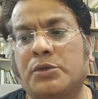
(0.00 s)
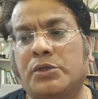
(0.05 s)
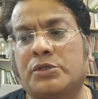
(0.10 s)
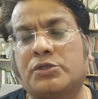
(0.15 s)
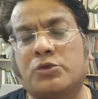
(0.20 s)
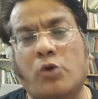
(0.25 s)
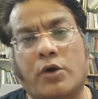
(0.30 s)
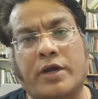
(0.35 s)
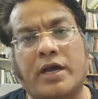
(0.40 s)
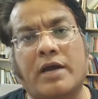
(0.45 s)

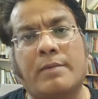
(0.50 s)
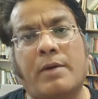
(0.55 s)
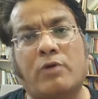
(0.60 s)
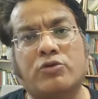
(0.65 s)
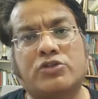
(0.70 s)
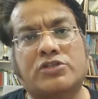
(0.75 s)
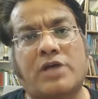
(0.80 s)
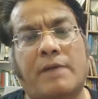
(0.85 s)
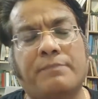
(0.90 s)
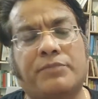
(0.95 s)
talking
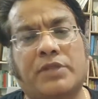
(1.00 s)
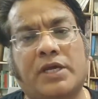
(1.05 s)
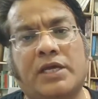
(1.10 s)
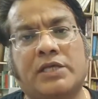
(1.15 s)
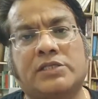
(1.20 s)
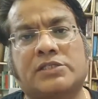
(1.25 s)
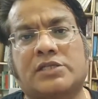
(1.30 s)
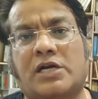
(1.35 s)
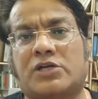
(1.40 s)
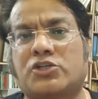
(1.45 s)
about
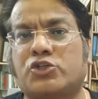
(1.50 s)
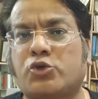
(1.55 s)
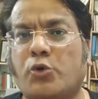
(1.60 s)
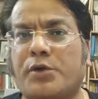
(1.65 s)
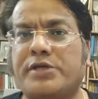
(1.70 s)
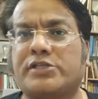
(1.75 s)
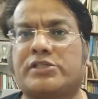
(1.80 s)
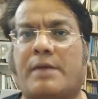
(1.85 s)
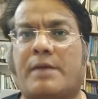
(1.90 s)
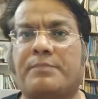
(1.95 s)
something, start
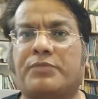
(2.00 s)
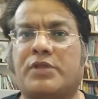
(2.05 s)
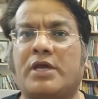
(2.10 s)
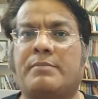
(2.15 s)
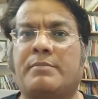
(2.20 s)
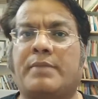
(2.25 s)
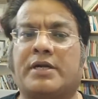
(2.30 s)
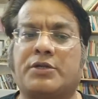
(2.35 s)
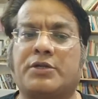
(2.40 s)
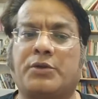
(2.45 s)
showing
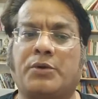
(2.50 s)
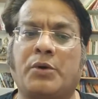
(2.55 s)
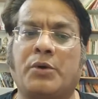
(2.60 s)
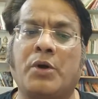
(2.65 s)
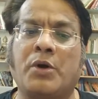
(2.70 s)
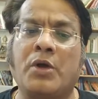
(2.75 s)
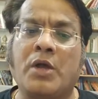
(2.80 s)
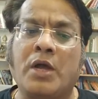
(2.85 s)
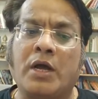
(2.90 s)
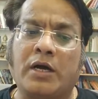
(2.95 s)
something, but
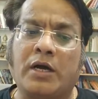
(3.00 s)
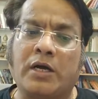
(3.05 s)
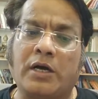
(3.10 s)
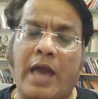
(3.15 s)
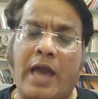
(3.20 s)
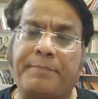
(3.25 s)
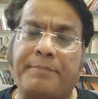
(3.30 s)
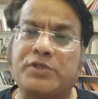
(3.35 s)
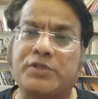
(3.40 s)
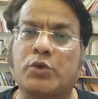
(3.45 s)

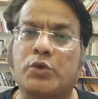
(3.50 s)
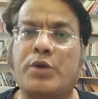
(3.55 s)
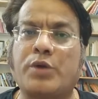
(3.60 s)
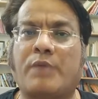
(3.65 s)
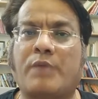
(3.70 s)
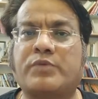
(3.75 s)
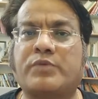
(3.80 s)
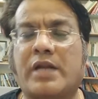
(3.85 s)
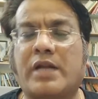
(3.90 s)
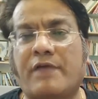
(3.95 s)
episode
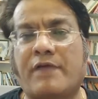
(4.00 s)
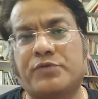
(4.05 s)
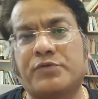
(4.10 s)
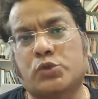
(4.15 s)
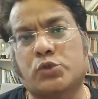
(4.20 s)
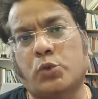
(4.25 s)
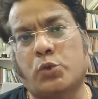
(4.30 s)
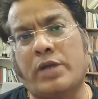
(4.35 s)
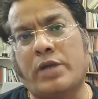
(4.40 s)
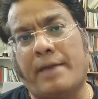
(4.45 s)
after
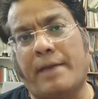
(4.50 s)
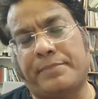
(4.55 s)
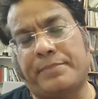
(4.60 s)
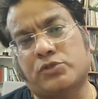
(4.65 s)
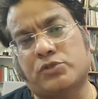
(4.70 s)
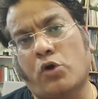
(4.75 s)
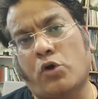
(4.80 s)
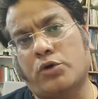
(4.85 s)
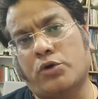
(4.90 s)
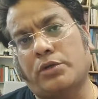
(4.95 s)
episode
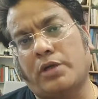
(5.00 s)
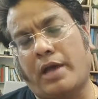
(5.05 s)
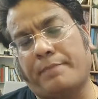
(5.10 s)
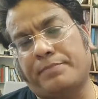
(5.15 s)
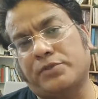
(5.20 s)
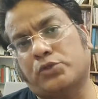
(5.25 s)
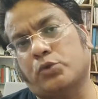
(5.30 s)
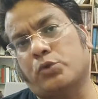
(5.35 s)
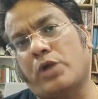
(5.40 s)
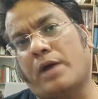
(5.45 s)

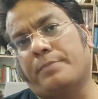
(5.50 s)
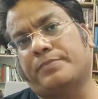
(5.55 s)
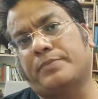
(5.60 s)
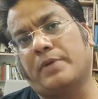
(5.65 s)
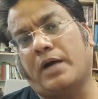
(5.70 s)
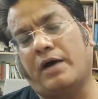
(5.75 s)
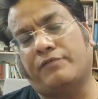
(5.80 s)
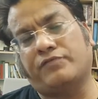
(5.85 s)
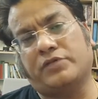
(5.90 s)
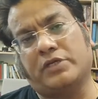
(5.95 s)

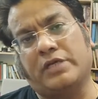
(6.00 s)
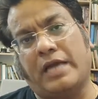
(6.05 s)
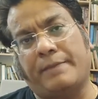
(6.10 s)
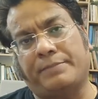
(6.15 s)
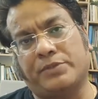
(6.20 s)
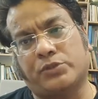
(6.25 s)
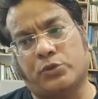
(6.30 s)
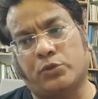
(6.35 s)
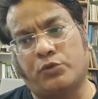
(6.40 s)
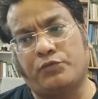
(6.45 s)
after
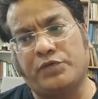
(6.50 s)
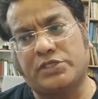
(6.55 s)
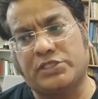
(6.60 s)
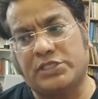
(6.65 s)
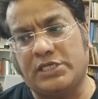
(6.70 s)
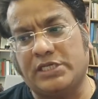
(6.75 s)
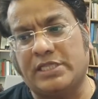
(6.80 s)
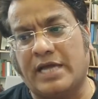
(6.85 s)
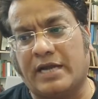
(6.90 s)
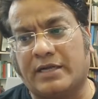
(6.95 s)
episode, we
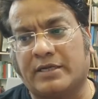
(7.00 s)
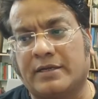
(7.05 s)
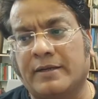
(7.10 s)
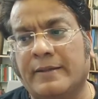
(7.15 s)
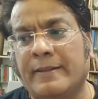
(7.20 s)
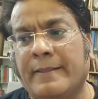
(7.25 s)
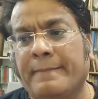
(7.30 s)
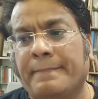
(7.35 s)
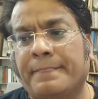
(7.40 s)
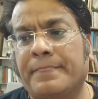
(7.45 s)
see that
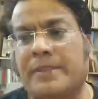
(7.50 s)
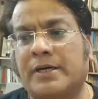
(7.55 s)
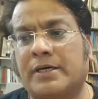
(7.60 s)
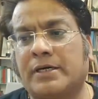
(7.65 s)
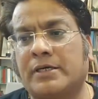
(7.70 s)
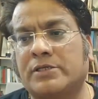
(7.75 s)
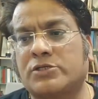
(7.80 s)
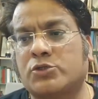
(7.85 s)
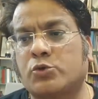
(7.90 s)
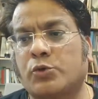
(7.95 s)

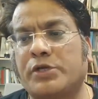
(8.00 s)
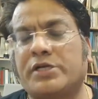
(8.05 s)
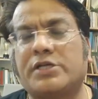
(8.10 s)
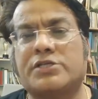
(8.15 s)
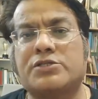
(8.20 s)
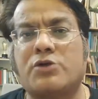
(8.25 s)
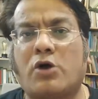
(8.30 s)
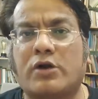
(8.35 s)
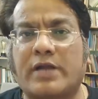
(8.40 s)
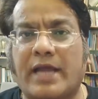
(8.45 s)
the story does
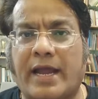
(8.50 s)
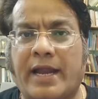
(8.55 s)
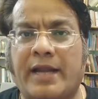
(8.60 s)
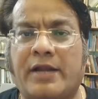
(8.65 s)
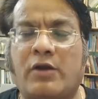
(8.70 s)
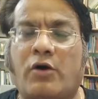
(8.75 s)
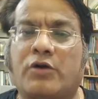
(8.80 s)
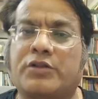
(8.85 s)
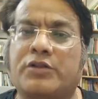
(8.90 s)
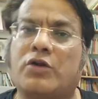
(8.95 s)
not end,
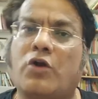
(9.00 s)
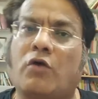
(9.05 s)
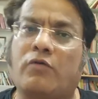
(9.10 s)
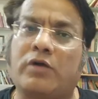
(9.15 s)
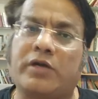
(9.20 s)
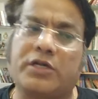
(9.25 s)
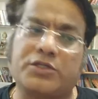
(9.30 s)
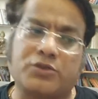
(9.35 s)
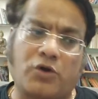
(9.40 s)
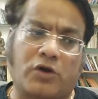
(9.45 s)
or the novel
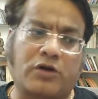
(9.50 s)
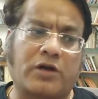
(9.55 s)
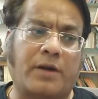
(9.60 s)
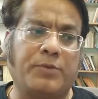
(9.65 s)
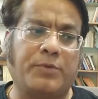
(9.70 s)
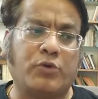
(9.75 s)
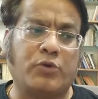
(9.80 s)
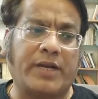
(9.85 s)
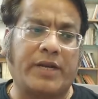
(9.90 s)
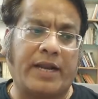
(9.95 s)
does not come
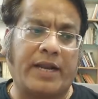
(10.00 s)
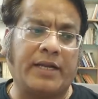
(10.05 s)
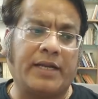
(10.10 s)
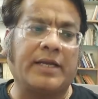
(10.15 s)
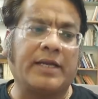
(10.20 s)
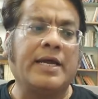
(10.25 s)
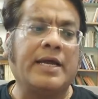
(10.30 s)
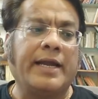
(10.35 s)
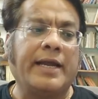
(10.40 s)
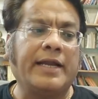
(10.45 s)
to an end.
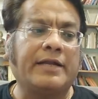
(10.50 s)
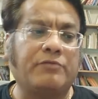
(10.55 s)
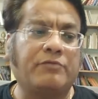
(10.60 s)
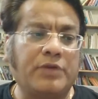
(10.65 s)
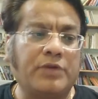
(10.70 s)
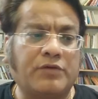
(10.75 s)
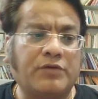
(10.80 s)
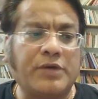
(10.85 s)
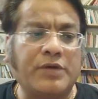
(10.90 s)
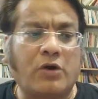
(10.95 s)

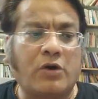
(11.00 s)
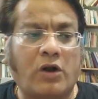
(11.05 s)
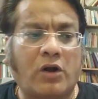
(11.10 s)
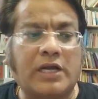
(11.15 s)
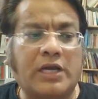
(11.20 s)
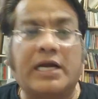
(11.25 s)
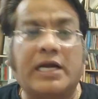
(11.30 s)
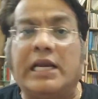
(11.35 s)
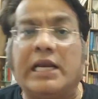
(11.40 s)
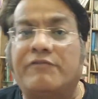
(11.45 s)
It we call
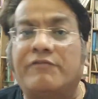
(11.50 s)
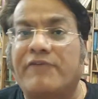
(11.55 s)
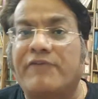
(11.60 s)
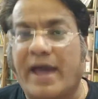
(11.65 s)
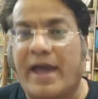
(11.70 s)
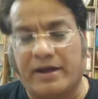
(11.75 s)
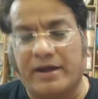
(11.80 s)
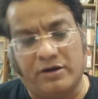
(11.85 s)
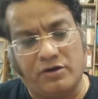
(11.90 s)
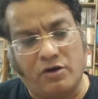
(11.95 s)

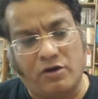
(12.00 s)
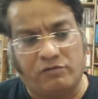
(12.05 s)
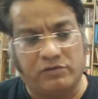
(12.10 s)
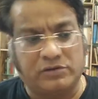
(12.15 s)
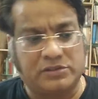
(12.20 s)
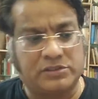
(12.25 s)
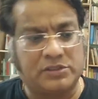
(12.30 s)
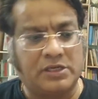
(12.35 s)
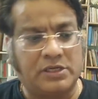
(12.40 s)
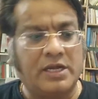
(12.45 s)
cliffhanger
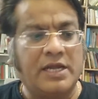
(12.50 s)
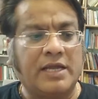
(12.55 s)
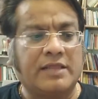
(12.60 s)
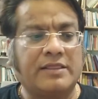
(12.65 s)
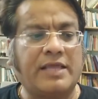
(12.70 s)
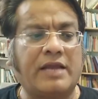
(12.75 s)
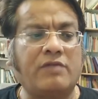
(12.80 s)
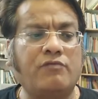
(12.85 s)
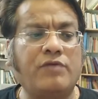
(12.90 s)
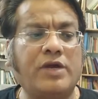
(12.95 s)
novels.
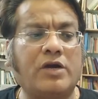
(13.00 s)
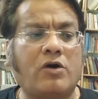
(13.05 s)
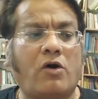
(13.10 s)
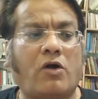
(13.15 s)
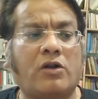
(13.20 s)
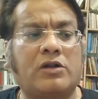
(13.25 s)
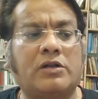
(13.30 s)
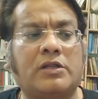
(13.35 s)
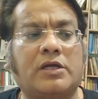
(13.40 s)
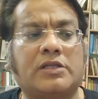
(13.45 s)
Then we
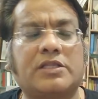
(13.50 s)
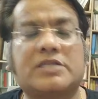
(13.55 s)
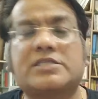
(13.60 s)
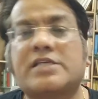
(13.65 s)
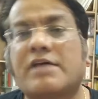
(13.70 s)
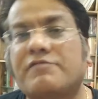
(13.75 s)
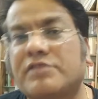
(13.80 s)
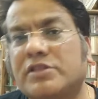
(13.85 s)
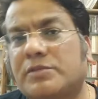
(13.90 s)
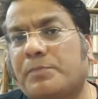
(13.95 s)
call the
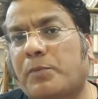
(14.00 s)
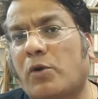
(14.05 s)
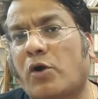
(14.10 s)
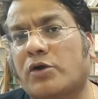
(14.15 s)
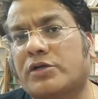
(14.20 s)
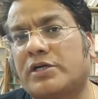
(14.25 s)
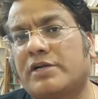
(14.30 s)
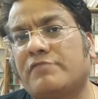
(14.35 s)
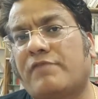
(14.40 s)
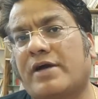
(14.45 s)
seventh
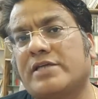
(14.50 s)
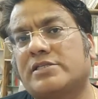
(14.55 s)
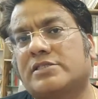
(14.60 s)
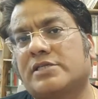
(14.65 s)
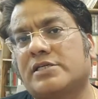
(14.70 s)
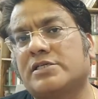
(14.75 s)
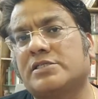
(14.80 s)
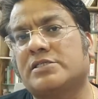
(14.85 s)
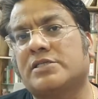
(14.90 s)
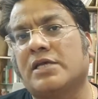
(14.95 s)
plot device
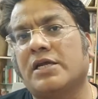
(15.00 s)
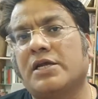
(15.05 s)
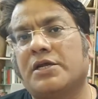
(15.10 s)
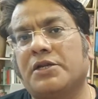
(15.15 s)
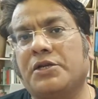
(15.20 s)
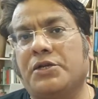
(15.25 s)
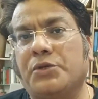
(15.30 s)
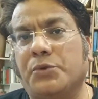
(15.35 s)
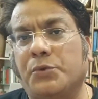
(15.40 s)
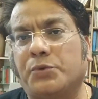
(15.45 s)
is
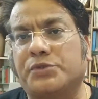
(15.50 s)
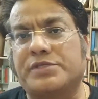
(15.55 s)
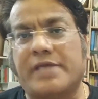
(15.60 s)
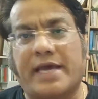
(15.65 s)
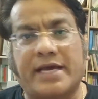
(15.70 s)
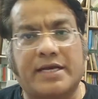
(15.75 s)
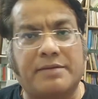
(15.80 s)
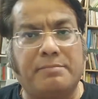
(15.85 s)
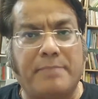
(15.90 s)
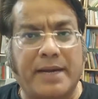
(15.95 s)
Deus
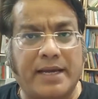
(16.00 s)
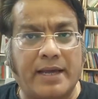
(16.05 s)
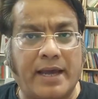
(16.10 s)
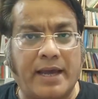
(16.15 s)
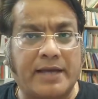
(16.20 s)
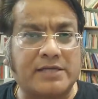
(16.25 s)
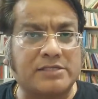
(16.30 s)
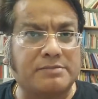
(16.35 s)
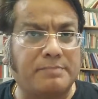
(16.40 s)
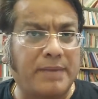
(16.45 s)

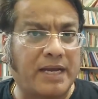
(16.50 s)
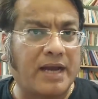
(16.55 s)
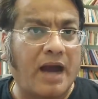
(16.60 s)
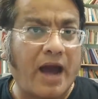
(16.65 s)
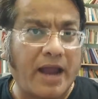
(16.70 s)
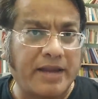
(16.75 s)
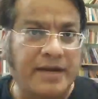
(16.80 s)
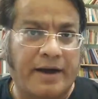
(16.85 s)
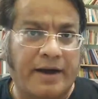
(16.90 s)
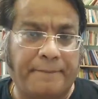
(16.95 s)
ex
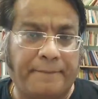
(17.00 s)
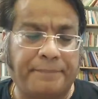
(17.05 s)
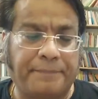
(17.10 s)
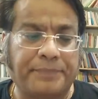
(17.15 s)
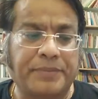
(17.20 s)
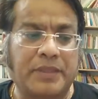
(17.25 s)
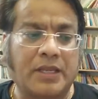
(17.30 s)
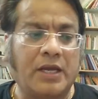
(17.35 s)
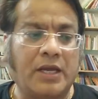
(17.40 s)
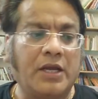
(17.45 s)
machina.
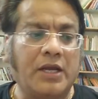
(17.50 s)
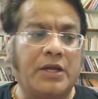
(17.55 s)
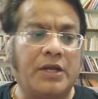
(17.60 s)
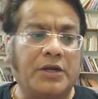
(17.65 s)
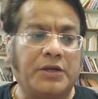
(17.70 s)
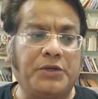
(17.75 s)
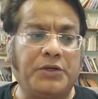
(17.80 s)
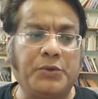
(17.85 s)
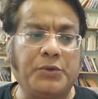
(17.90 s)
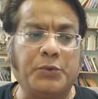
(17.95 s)

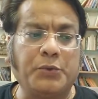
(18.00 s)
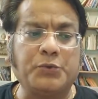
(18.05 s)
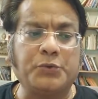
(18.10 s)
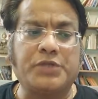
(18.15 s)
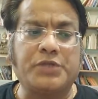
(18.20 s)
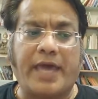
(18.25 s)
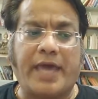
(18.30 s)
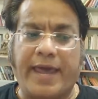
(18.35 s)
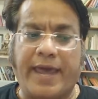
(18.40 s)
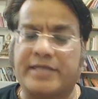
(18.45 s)
Deus
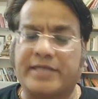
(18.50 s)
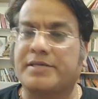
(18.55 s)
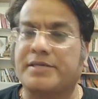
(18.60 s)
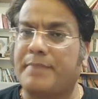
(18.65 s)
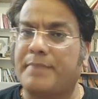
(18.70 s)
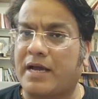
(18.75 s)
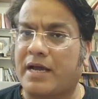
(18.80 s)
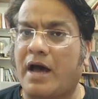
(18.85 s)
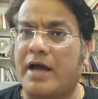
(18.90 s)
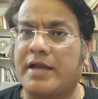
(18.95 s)
ex
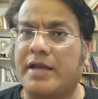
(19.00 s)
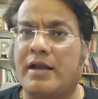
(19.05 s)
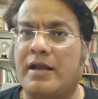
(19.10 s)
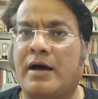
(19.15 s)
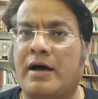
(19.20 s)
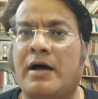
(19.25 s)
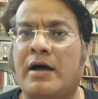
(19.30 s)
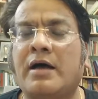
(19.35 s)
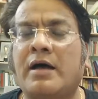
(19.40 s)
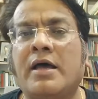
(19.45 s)

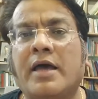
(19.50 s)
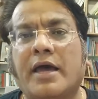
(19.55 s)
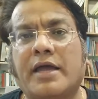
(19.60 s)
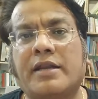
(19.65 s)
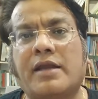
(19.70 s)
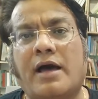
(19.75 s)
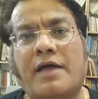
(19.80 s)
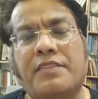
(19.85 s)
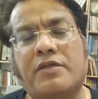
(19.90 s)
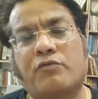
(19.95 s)
machina. In
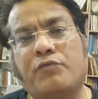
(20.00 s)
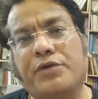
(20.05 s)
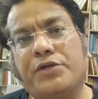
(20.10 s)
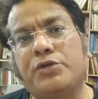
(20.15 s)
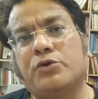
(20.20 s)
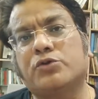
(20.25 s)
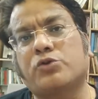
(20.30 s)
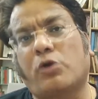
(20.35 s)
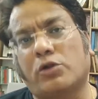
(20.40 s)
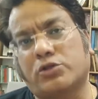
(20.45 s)
other
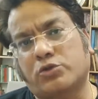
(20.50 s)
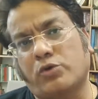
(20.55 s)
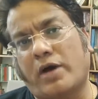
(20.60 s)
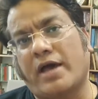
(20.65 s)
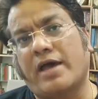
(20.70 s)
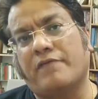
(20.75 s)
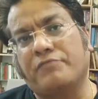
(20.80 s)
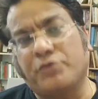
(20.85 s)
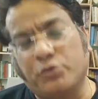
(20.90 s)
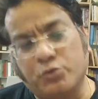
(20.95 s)
videos also I
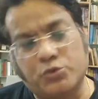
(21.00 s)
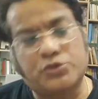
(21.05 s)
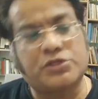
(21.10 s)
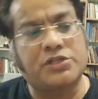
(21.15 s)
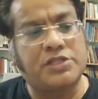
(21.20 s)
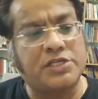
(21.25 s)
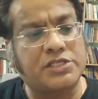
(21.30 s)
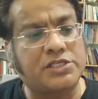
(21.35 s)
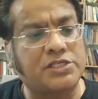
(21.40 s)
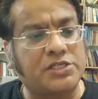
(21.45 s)
have used
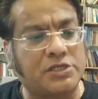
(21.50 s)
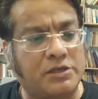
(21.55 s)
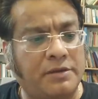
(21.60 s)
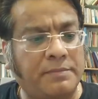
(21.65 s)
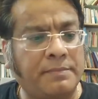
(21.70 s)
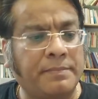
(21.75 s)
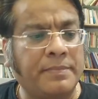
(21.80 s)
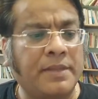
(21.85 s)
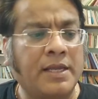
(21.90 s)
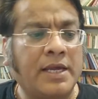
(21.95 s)
this
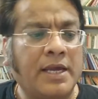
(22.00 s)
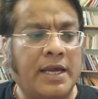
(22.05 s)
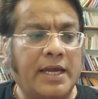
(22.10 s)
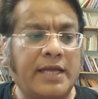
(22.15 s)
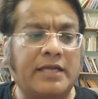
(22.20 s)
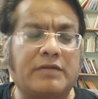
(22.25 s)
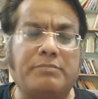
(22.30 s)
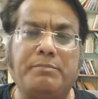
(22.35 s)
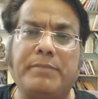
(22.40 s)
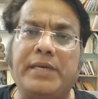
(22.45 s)
term.
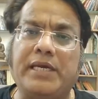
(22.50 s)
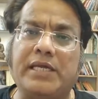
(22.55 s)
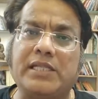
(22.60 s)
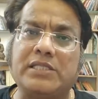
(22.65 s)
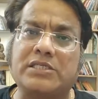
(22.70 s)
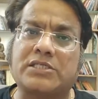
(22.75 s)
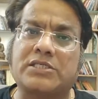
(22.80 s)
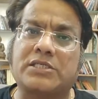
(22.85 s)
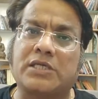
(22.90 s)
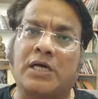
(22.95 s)
It
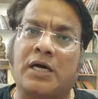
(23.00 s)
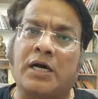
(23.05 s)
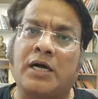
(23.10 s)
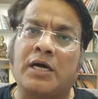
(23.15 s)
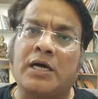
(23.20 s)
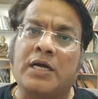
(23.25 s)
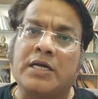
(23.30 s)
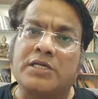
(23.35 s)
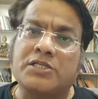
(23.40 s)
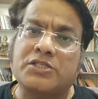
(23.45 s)
means
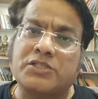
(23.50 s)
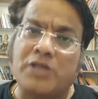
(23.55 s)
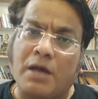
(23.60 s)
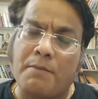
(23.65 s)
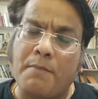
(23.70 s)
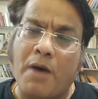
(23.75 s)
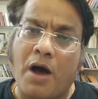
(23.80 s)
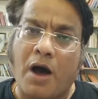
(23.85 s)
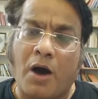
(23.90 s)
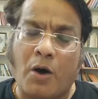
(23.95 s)

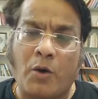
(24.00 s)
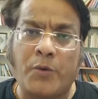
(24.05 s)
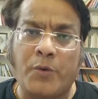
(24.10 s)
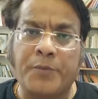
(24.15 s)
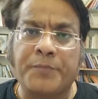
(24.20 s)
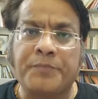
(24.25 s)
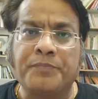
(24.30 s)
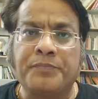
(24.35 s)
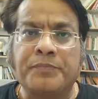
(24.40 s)
somehow